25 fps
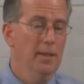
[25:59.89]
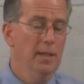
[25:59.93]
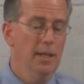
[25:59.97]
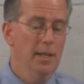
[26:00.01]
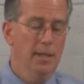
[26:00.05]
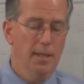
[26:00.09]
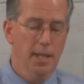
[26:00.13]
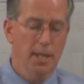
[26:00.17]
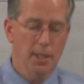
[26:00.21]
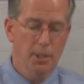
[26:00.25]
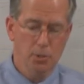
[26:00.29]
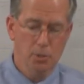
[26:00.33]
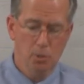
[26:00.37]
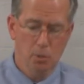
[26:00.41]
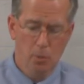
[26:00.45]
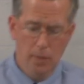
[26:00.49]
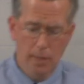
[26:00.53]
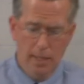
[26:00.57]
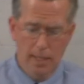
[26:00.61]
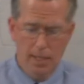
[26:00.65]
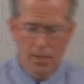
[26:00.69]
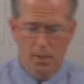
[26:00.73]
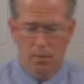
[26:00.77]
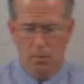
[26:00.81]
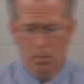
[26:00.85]
And that's what we
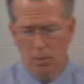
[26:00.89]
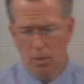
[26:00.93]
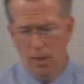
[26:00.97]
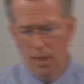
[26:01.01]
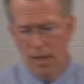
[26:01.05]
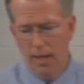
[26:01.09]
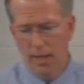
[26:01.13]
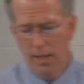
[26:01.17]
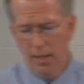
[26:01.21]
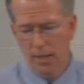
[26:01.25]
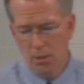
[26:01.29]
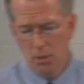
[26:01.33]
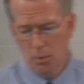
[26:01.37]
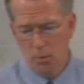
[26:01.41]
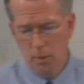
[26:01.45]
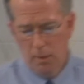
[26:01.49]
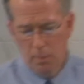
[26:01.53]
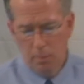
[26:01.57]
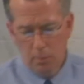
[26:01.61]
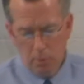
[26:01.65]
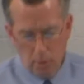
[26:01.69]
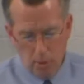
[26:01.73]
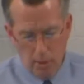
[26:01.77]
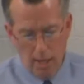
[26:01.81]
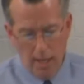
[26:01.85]
need to pray as we
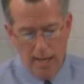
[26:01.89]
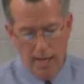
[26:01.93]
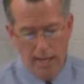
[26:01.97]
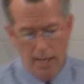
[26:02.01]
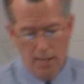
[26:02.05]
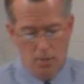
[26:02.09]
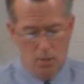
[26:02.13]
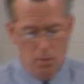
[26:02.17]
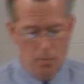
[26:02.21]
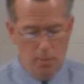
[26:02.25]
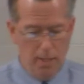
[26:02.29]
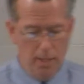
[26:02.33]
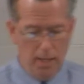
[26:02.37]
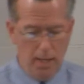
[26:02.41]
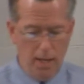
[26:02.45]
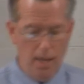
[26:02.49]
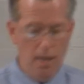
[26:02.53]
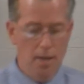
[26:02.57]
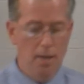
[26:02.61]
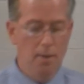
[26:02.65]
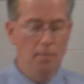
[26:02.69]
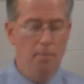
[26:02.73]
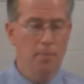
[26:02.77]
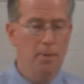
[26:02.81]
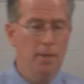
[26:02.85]
pray to
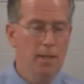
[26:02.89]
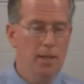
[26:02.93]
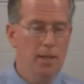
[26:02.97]
become